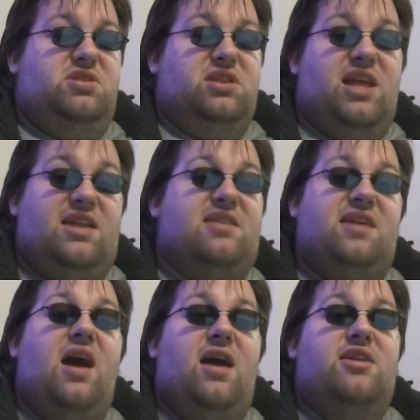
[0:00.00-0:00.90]
let it
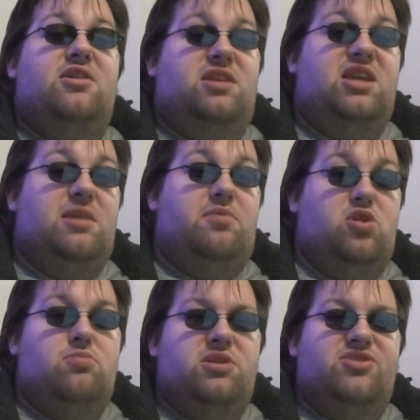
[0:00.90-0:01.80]
die, to keep
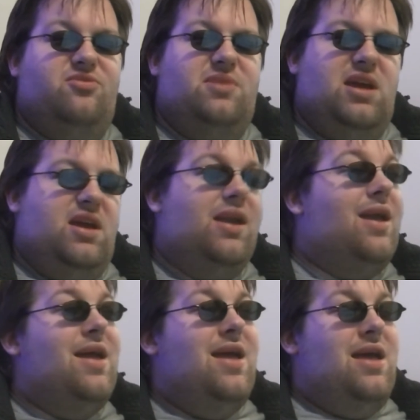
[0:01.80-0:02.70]
humans from dying?
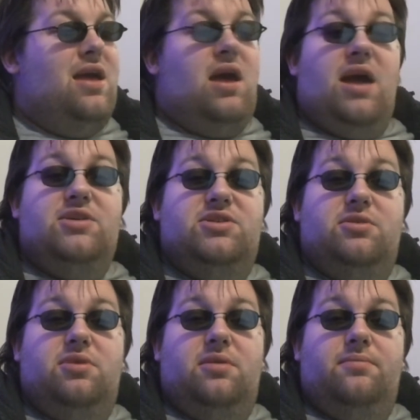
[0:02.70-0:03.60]
I just
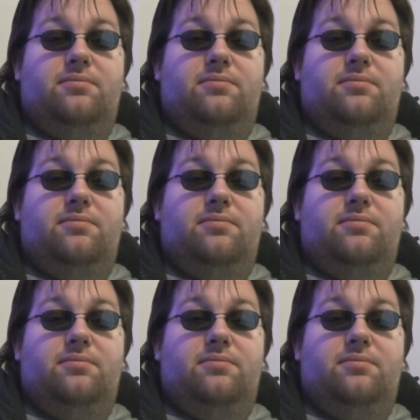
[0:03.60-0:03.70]
don't know.